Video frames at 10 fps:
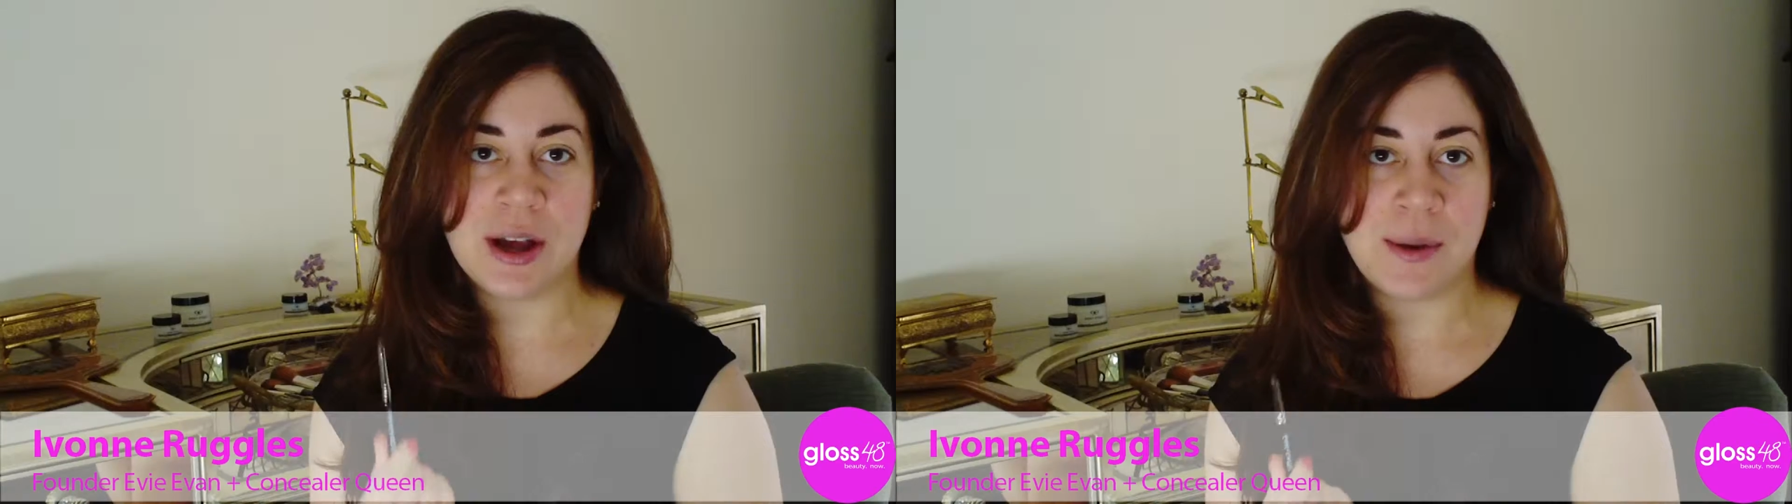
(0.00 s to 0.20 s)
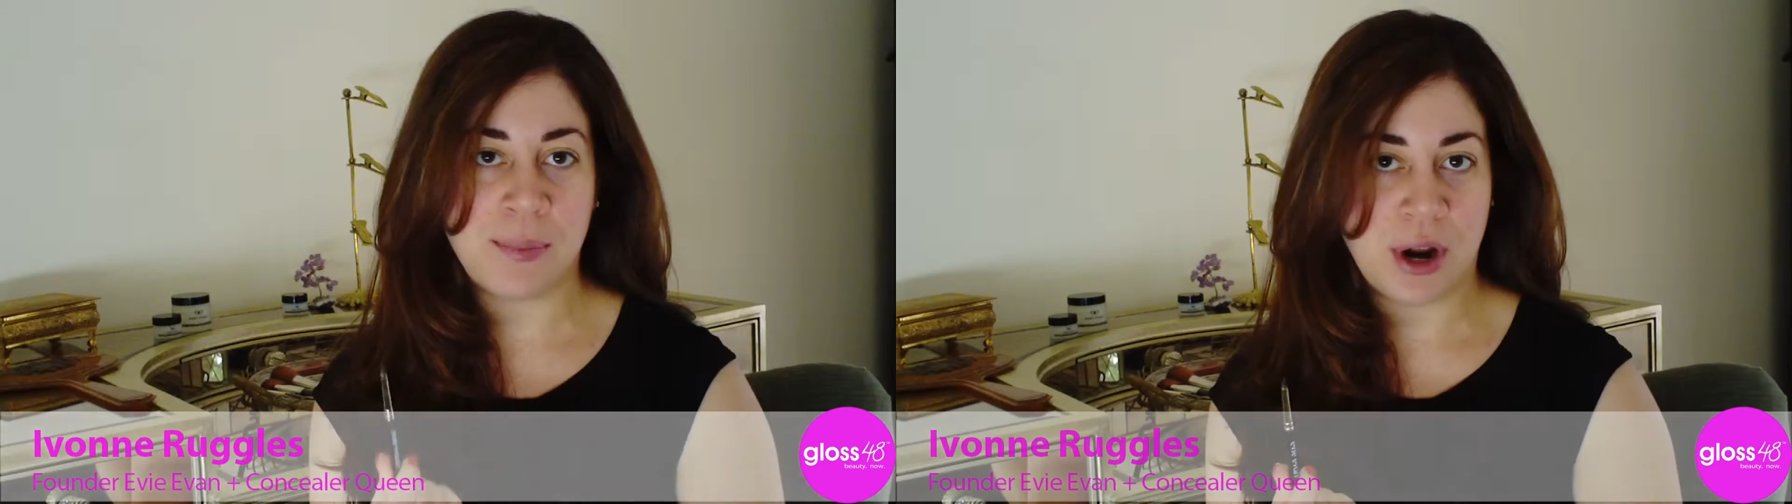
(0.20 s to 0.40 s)

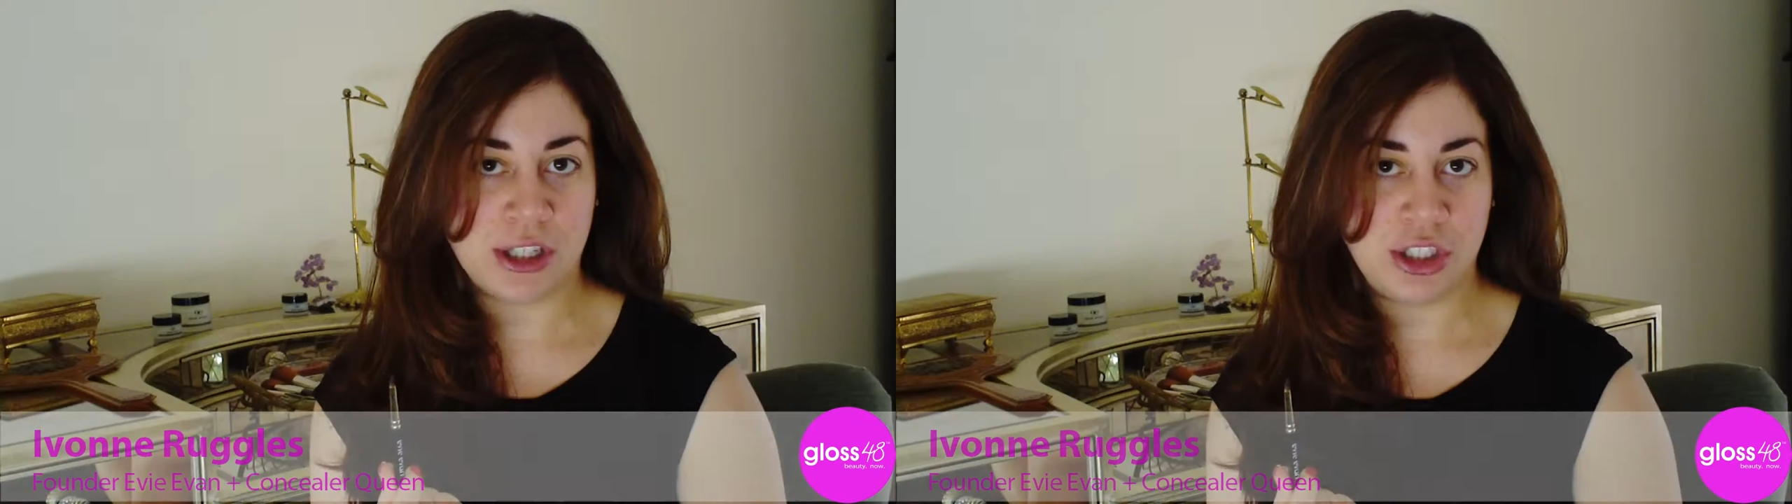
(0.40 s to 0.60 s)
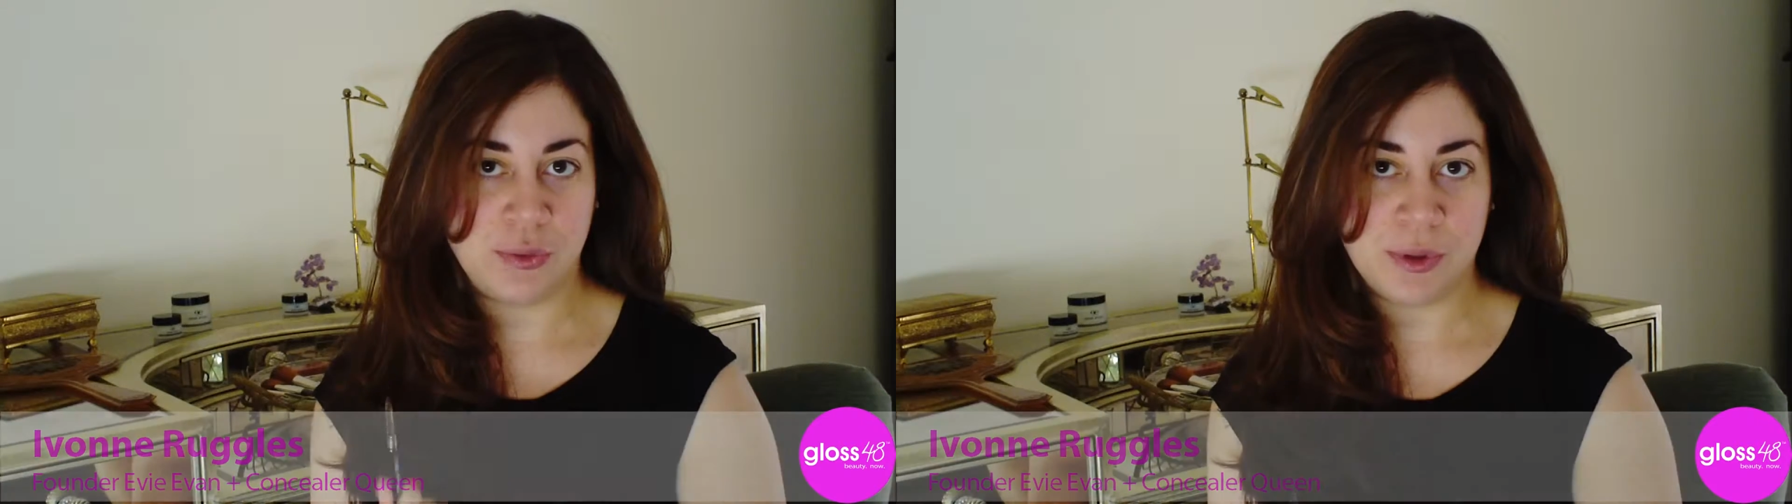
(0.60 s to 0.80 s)
a
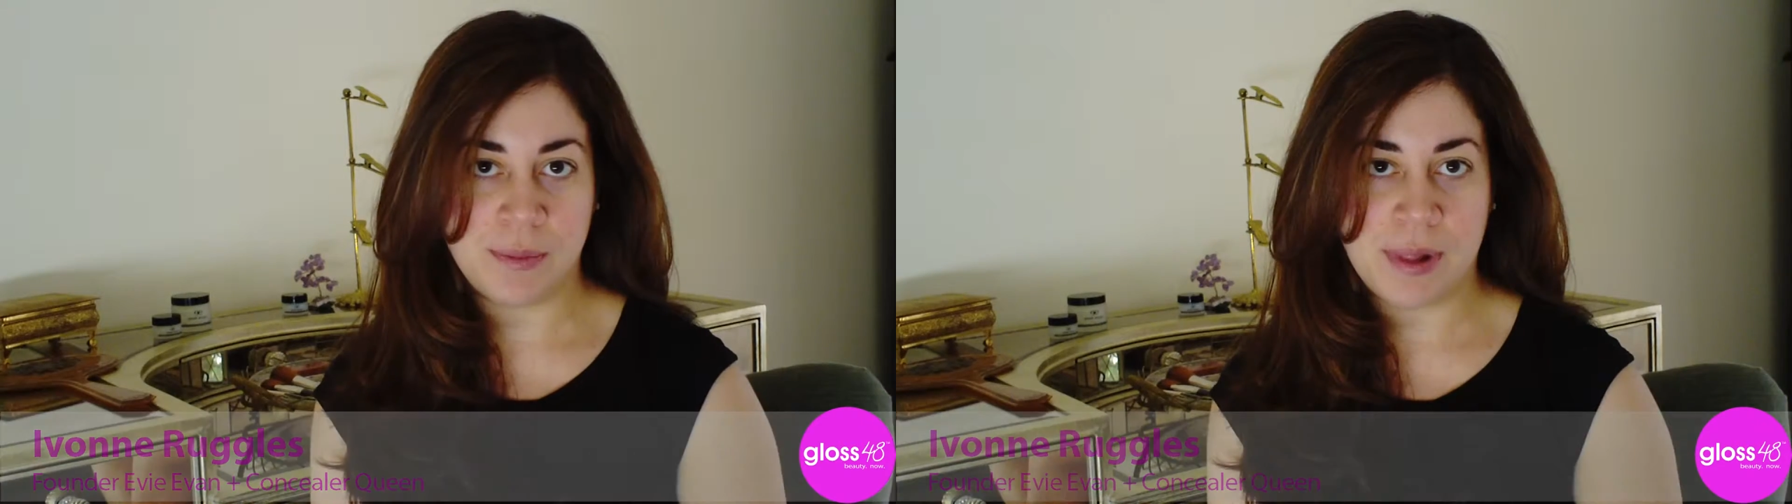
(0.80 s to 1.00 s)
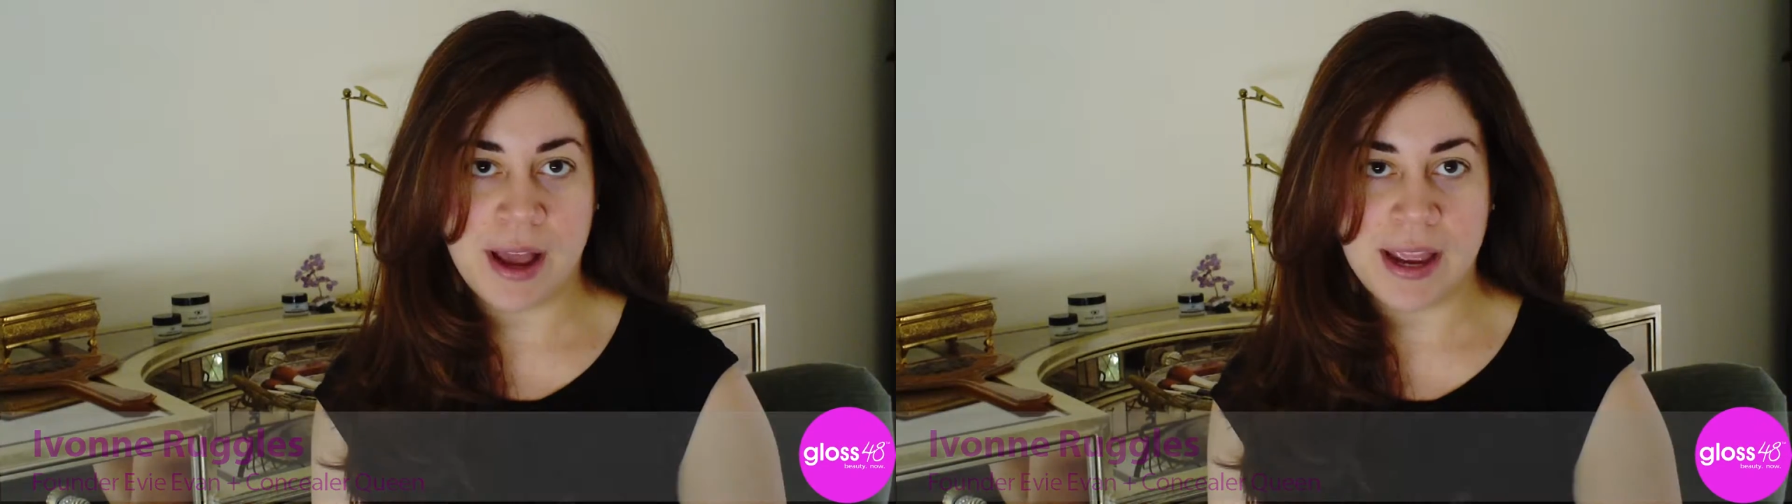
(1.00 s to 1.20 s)
brush when
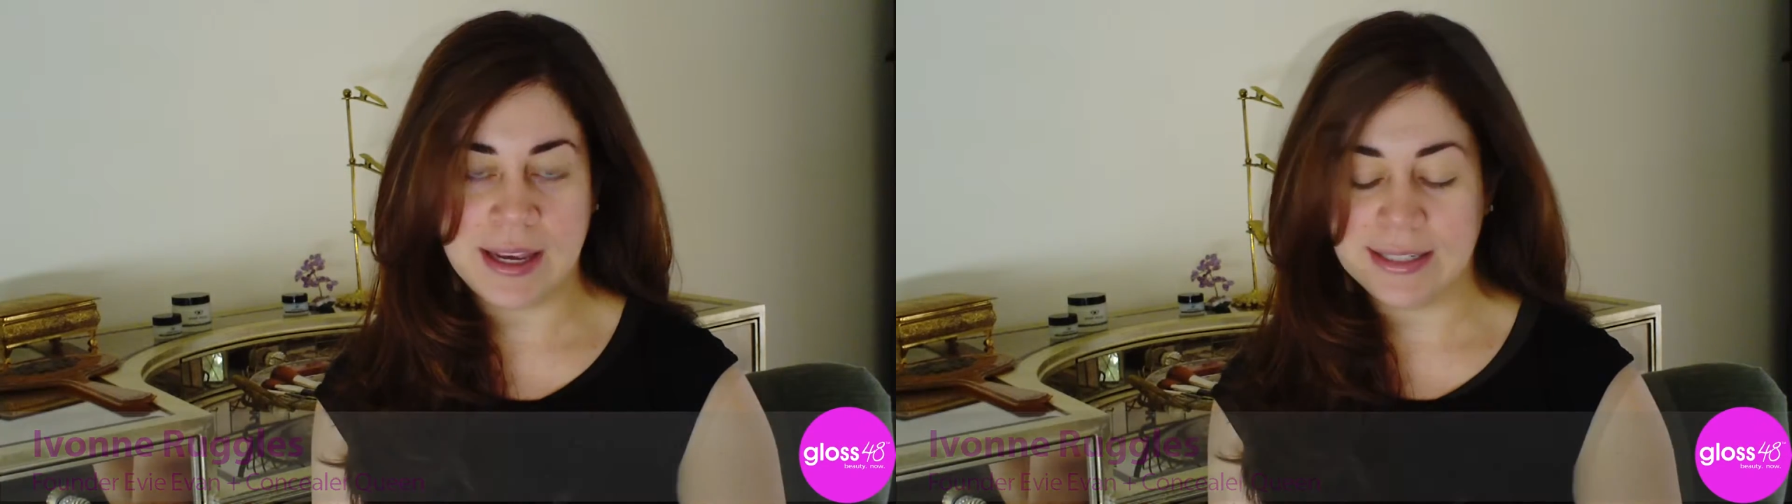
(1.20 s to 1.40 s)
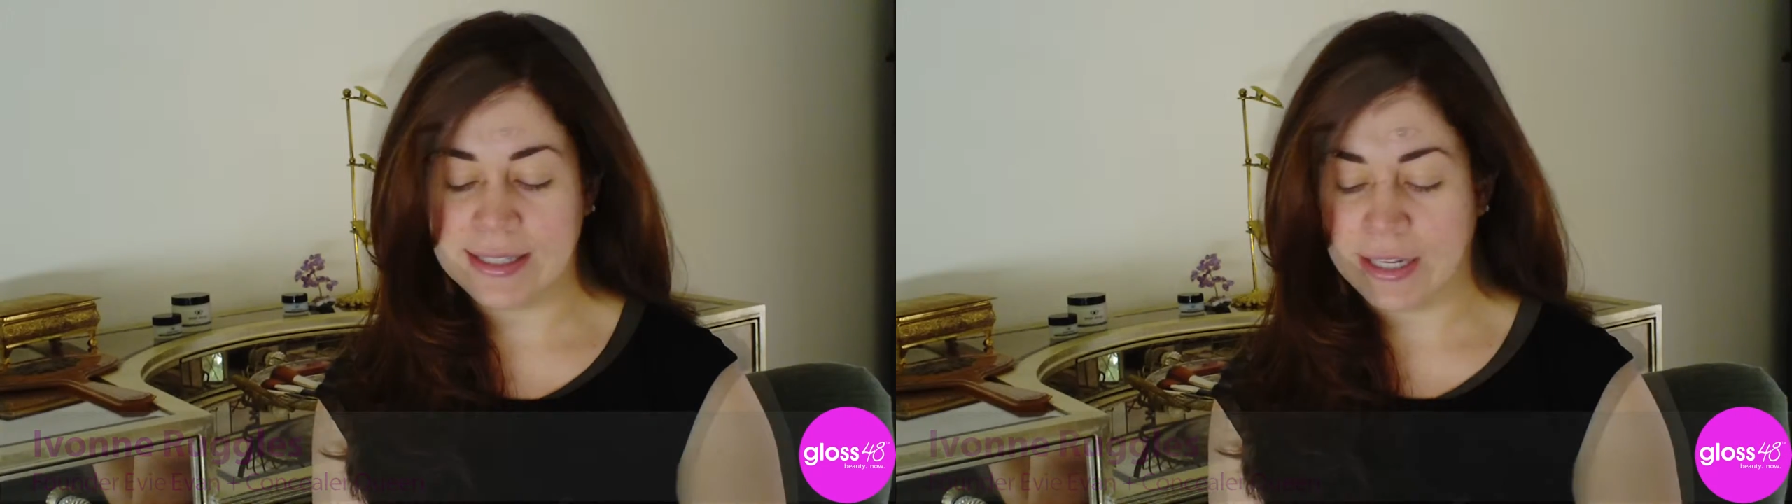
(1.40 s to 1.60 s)

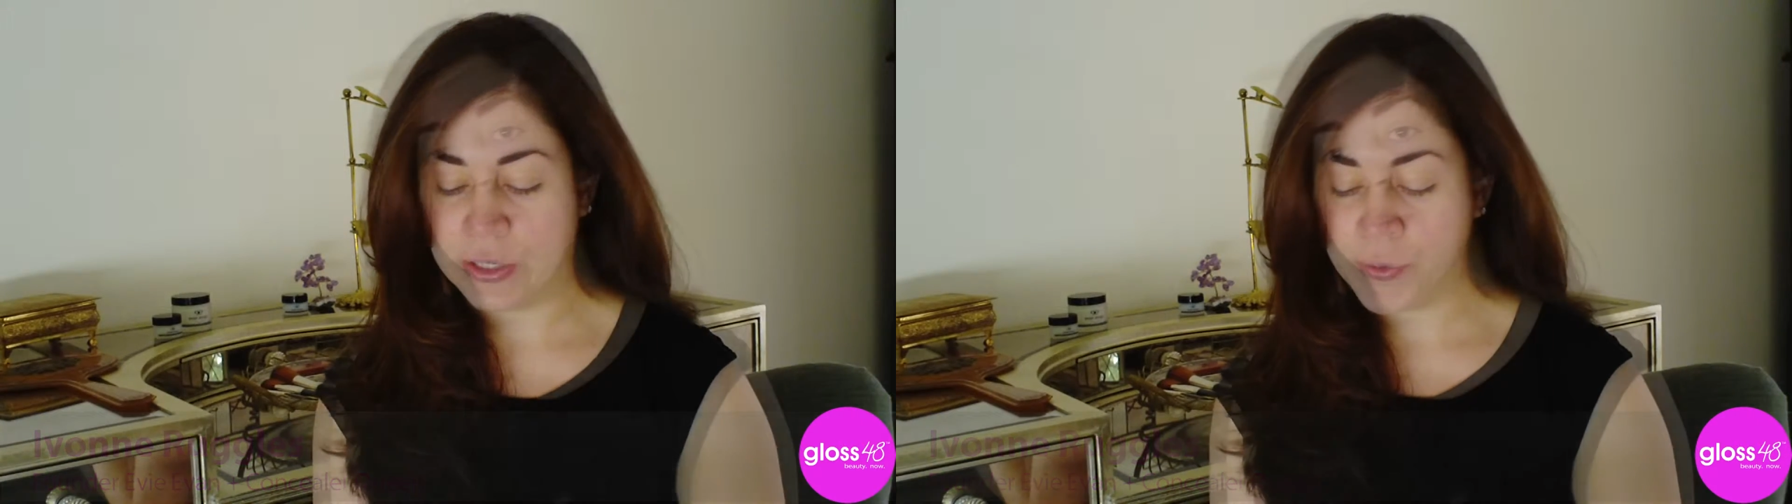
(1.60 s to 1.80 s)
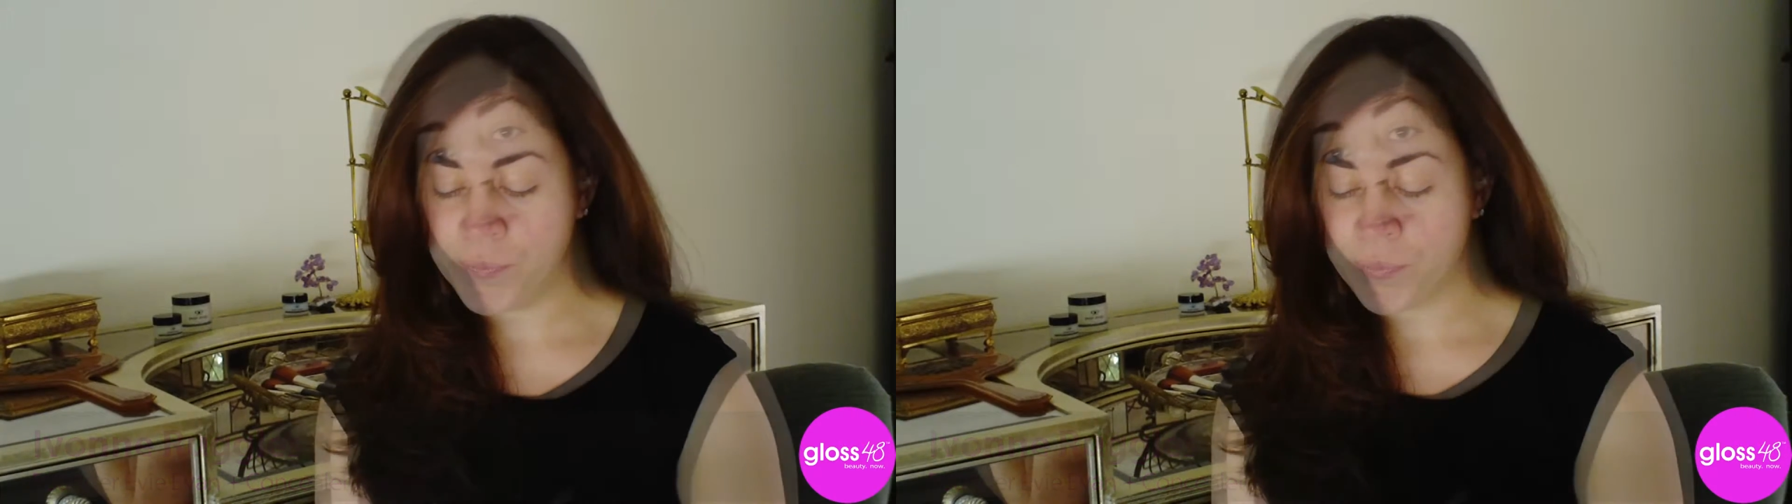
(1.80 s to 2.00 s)
applying
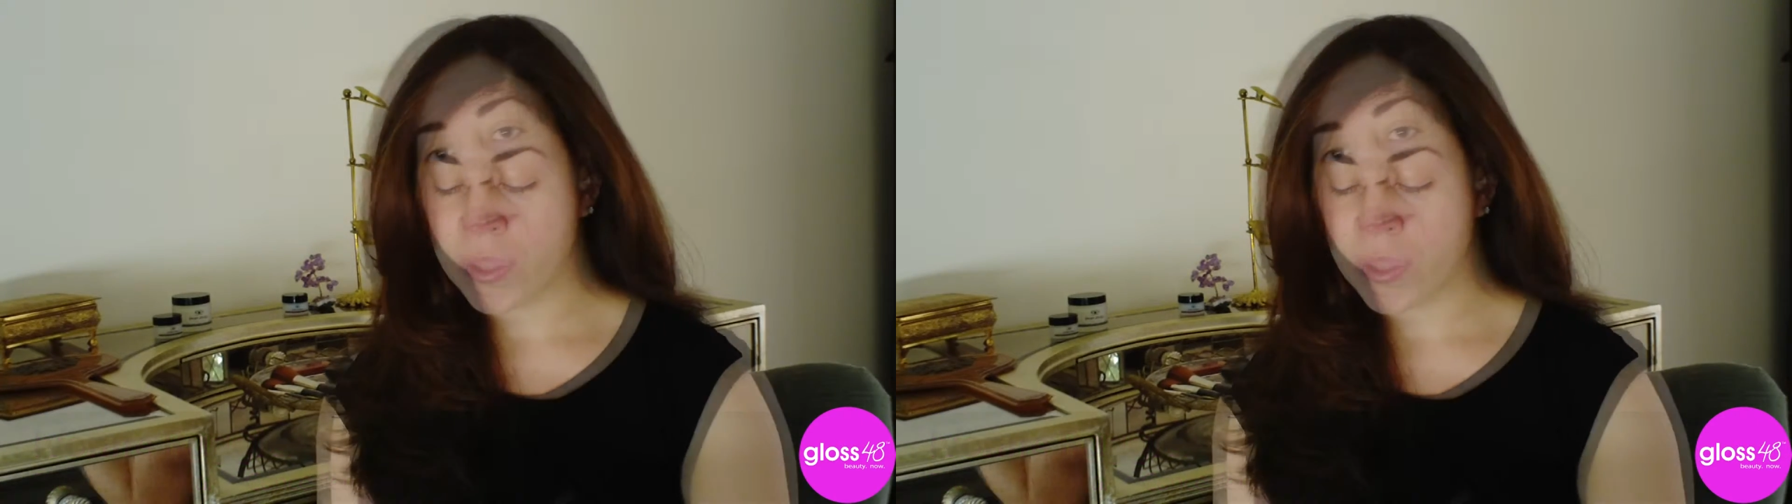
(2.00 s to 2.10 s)
concealer,